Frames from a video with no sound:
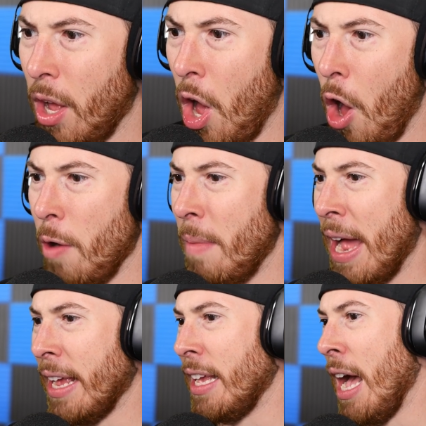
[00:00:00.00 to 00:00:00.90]
Oh
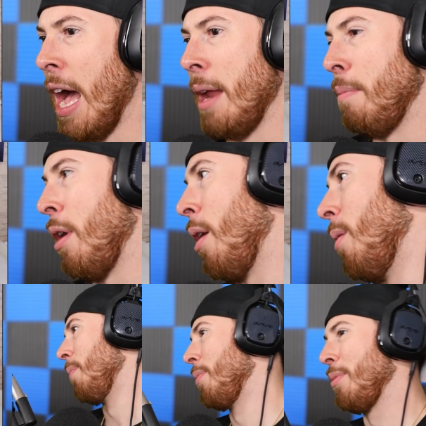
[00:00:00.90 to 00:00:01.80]
my God,
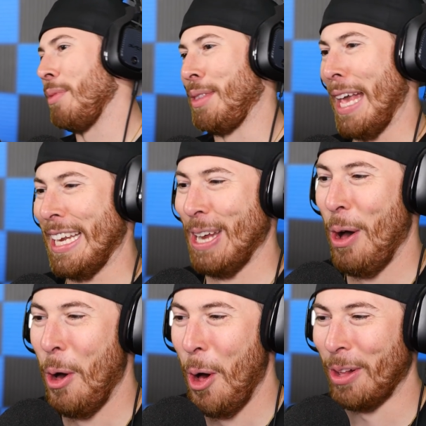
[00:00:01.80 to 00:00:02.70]
bro. This
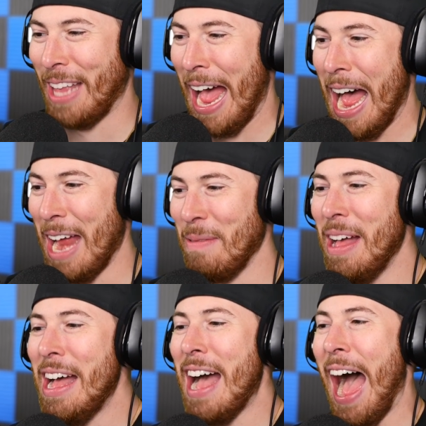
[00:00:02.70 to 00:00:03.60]
whole time,
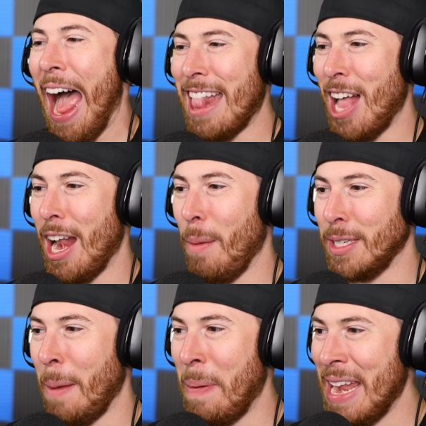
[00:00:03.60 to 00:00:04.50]
I thought it
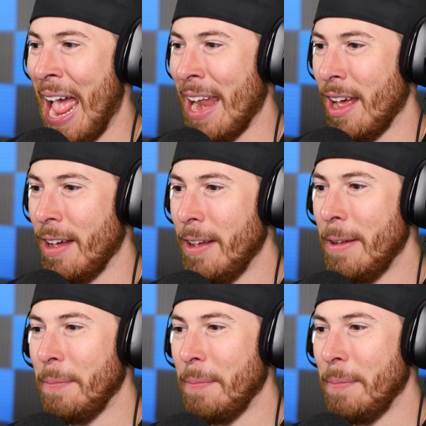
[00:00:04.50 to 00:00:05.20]
was a banana.